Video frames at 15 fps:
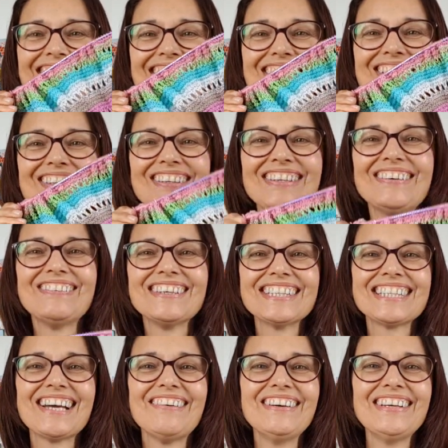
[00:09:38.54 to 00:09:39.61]
So I thought,
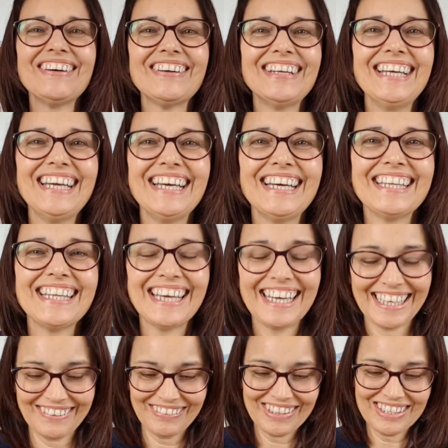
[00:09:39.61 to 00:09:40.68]
what's going on here
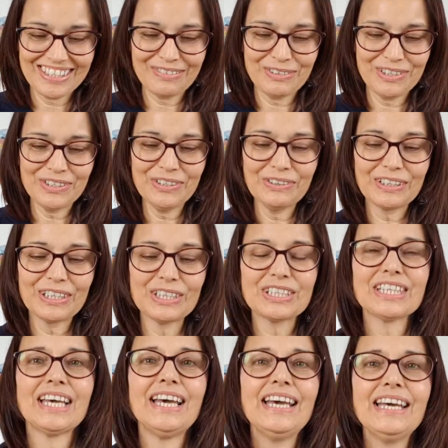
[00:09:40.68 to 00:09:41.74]
then? Because I'm sure,
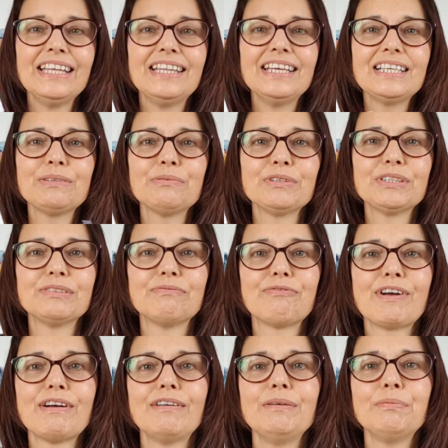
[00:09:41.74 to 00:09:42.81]
because this was
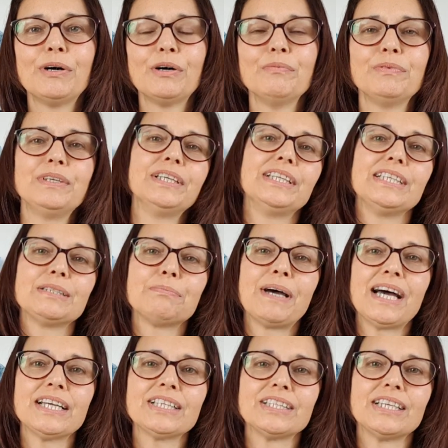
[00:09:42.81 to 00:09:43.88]
very popular, this
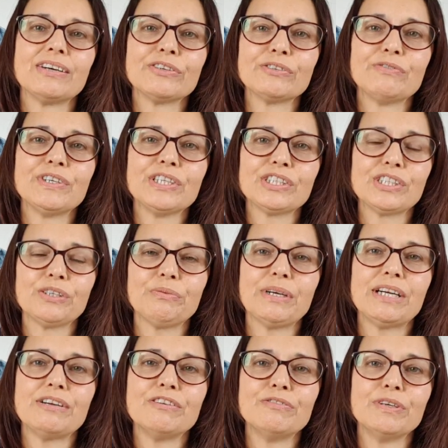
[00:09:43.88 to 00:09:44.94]
pattern, I was first
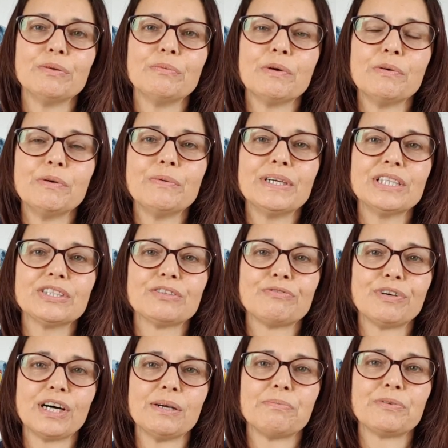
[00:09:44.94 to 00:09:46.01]
aware of it when we went to
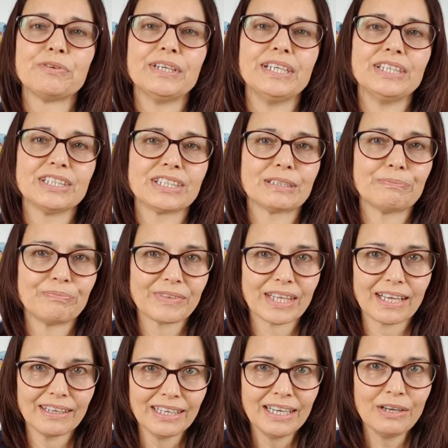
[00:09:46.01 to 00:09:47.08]
Fibre East
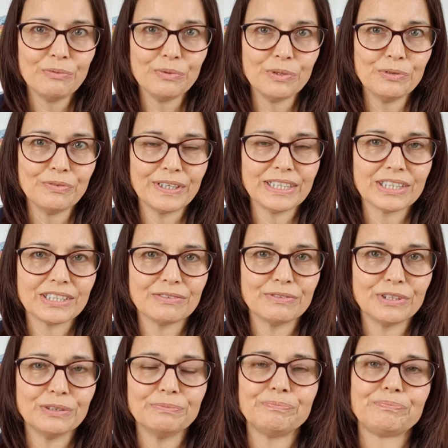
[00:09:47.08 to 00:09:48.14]
Wool
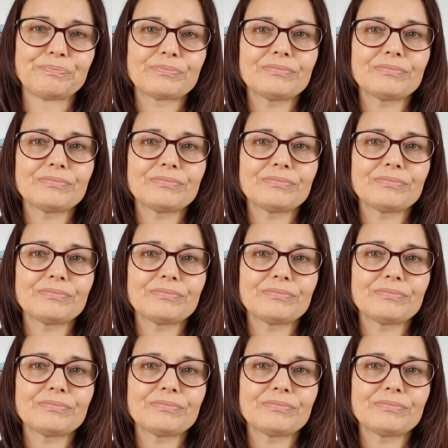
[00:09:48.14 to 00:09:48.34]
Festival,